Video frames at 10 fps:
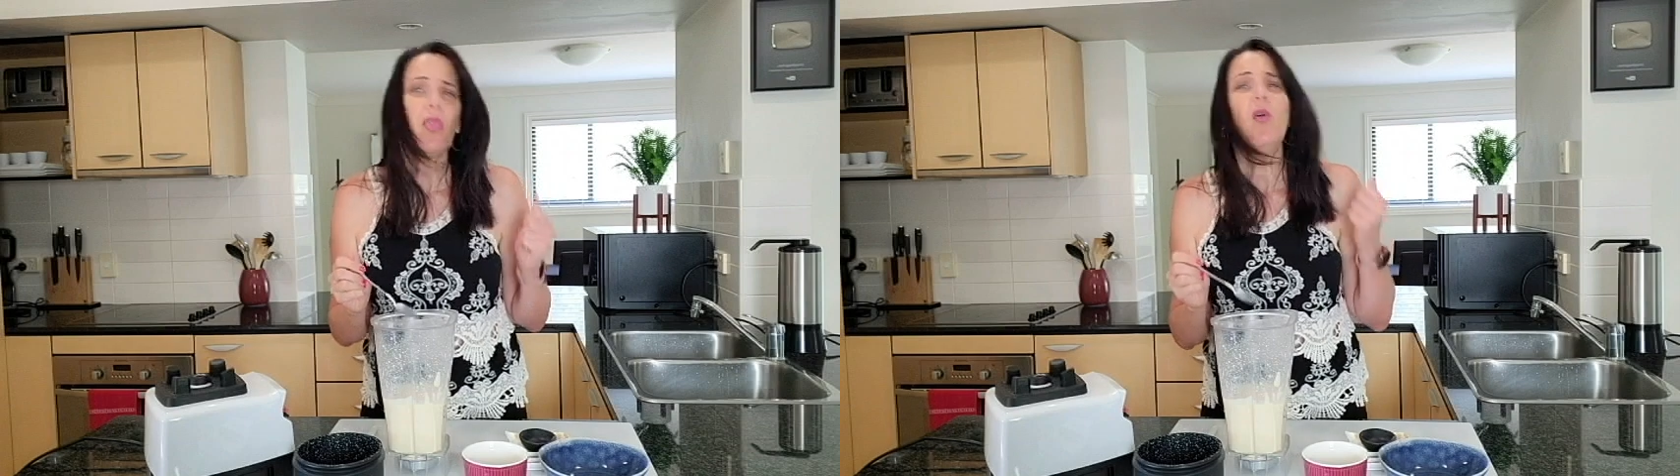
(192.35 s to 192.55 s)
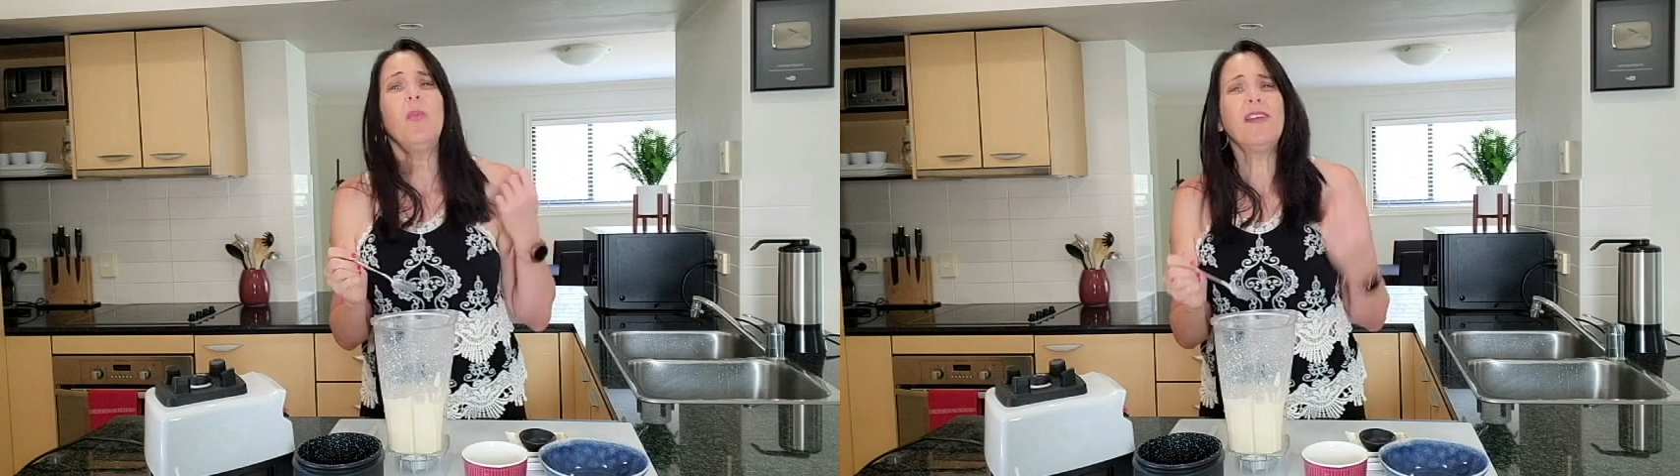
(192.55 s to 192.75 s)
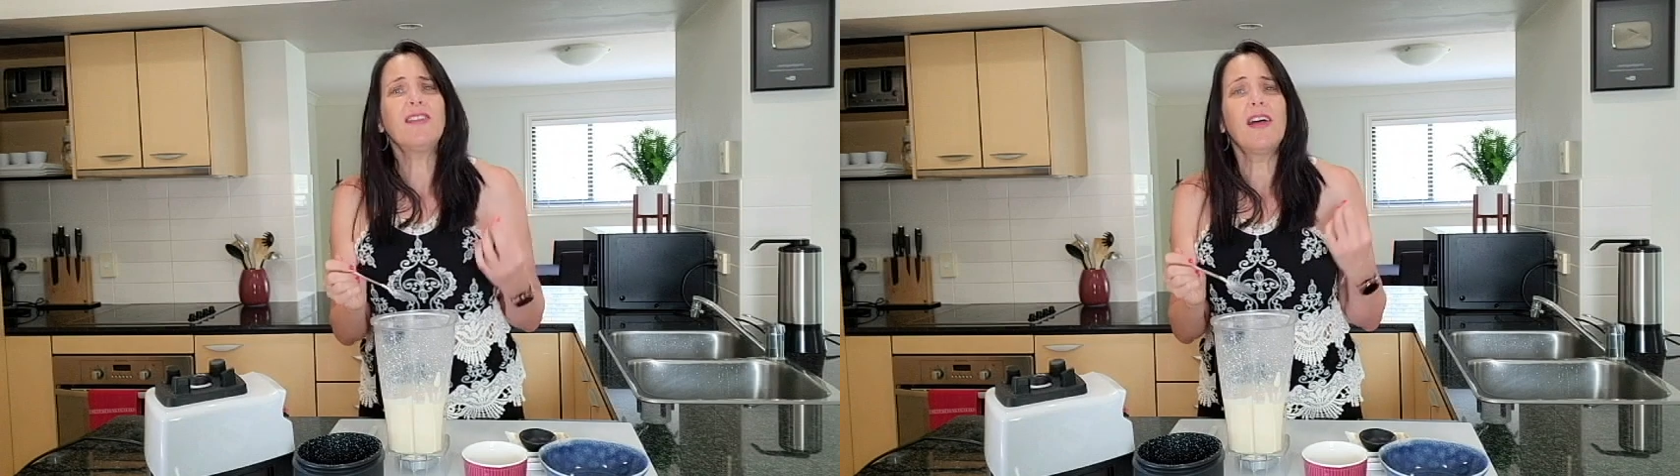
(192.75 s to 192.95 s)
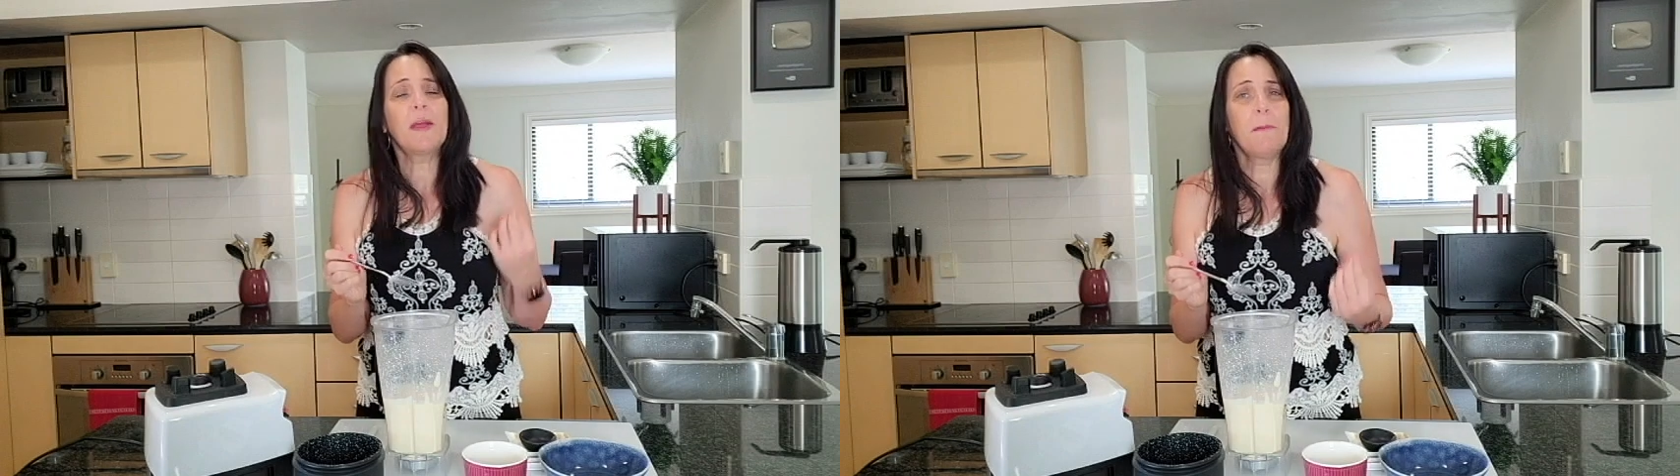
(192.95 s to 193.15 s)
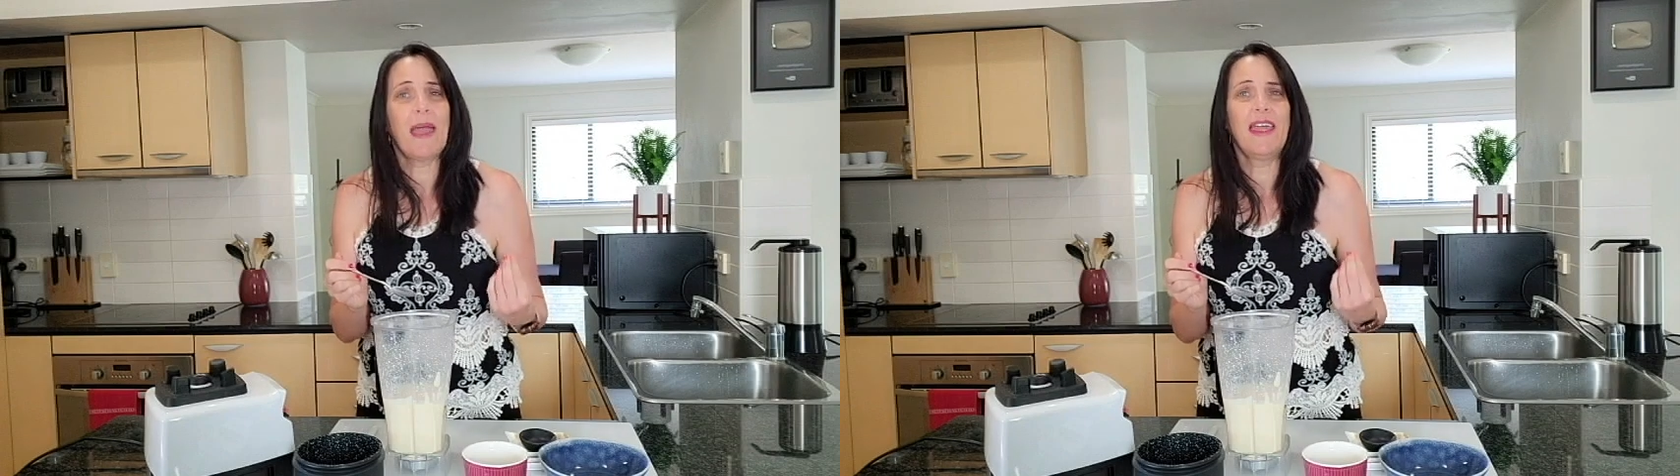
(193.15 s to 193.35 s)
almost like a
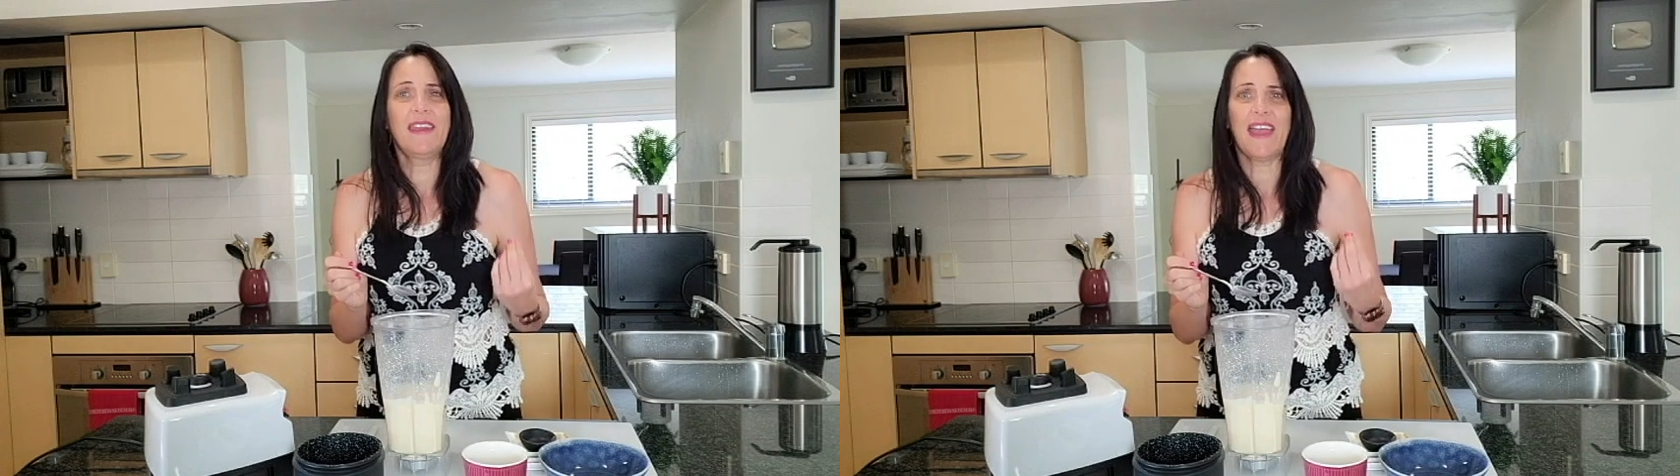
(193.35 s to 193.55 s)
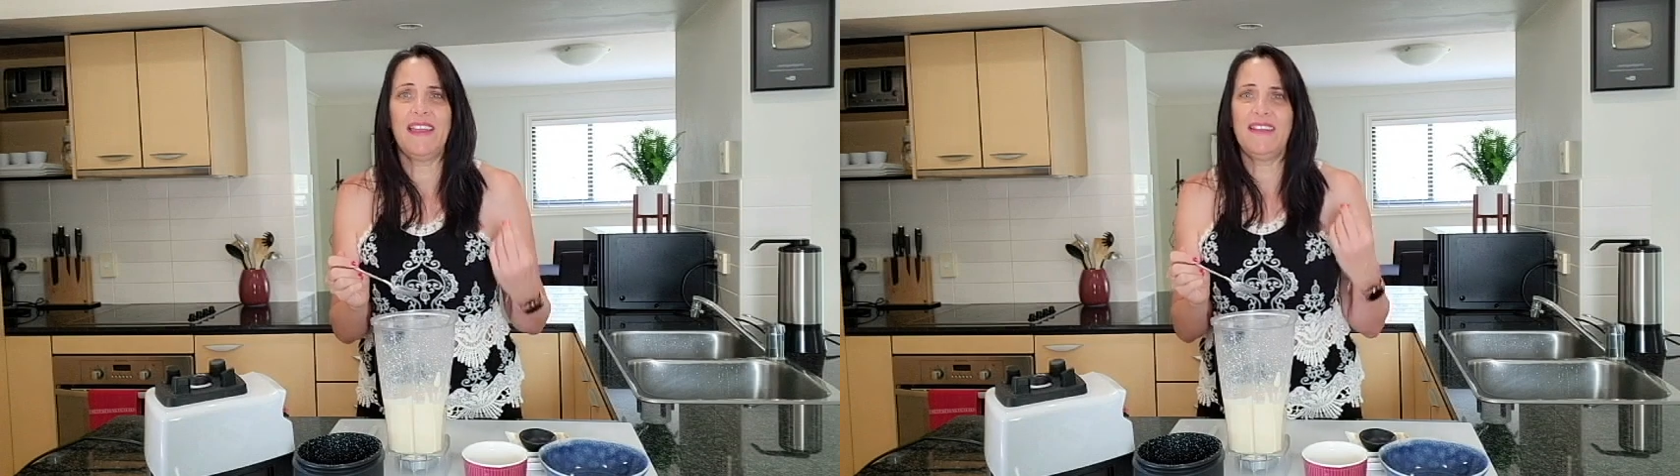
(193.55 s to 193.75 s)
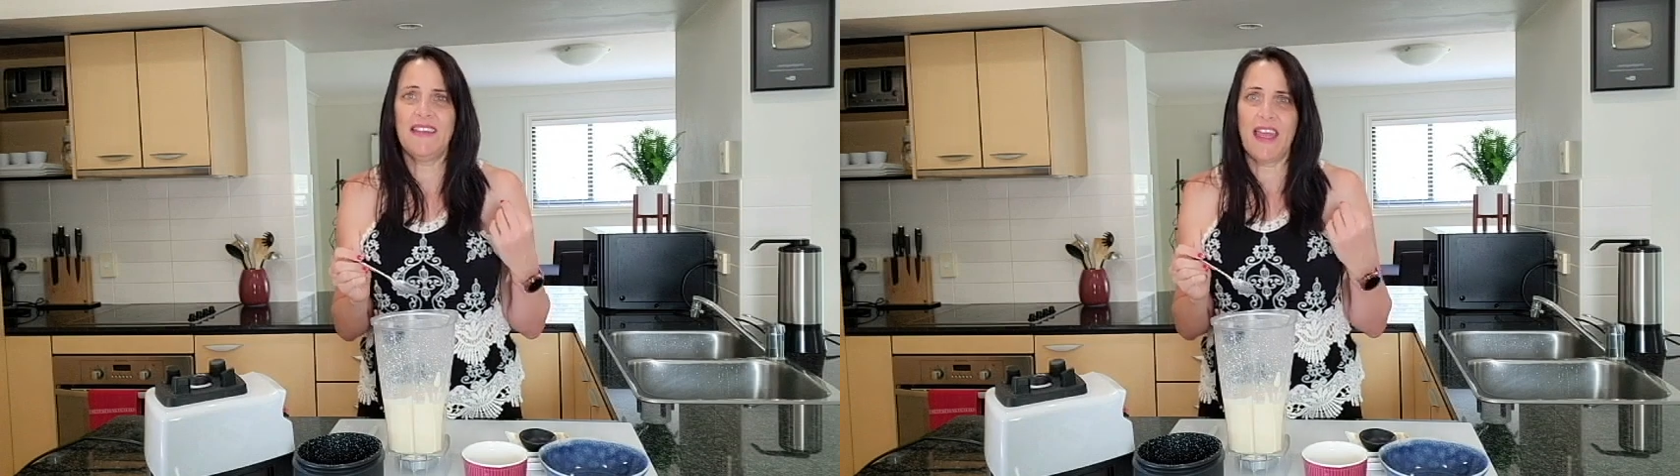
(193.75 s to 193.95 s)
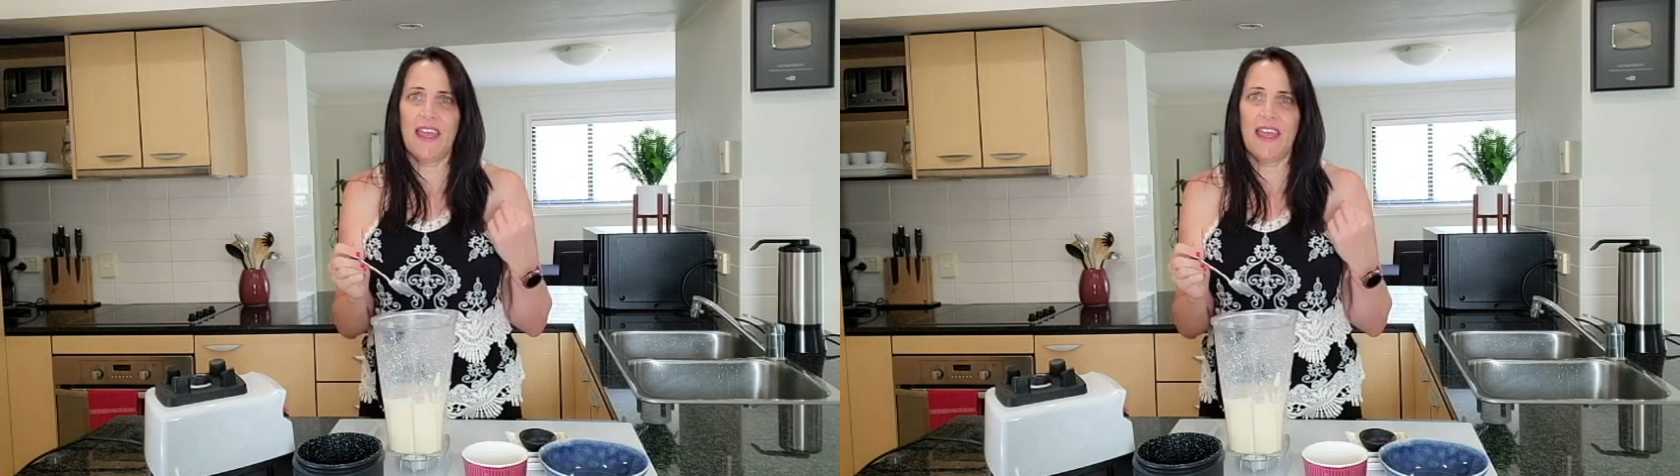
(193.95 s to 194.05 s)
mayonnaise.